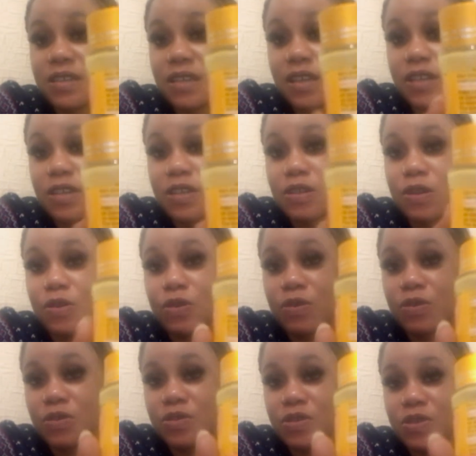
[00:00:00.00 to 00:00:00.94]
say this
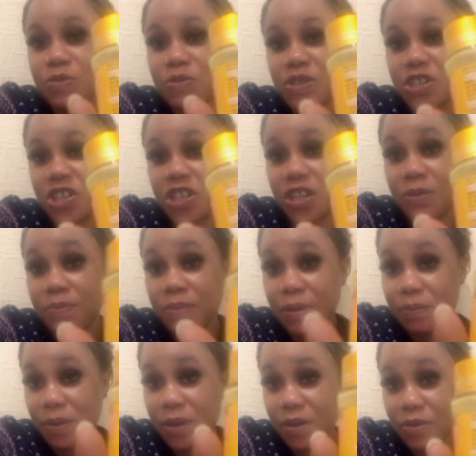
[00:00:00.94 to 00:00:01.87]
long sweet chili
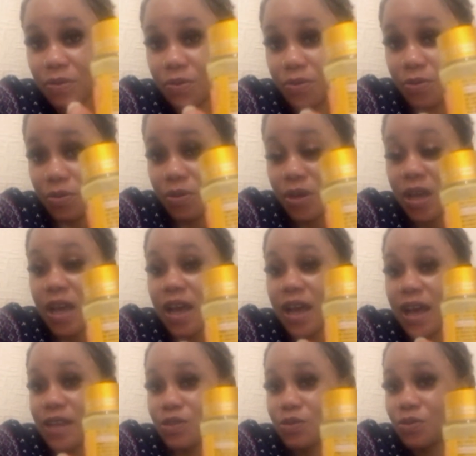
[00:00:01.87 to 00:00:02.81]
pepper you know
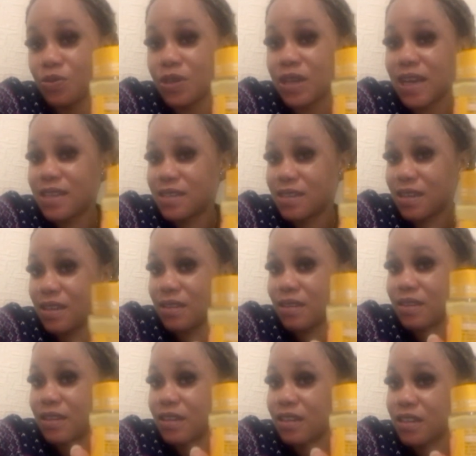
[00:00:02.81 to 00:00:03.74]
i told you guys in
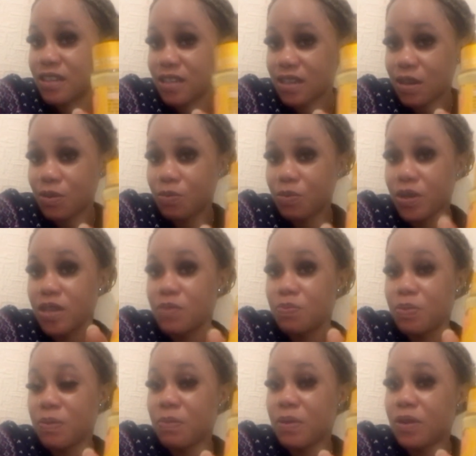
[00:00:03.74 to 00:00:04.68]
english language
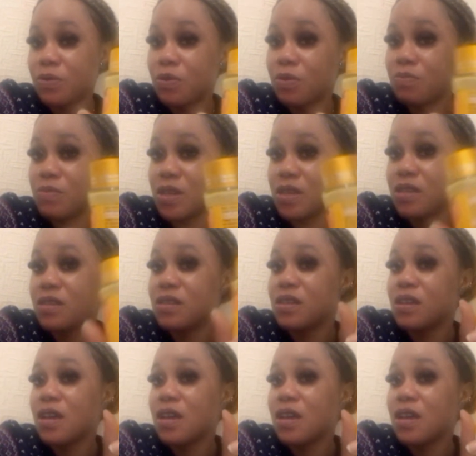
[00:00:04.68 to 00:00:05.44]
pimento means